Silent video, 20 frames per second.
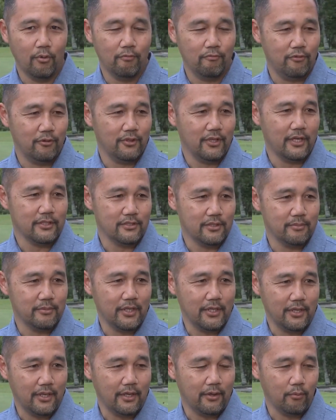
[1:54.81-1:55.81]
hopeful that
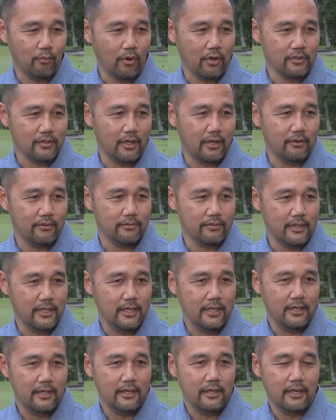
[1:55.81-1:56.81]
something worked out.
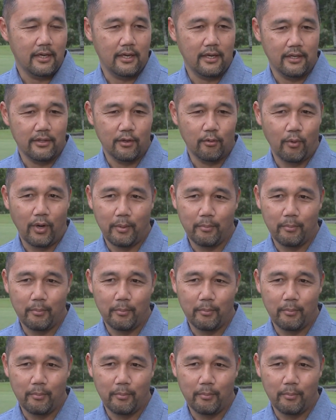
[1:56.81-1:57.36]
Uh, the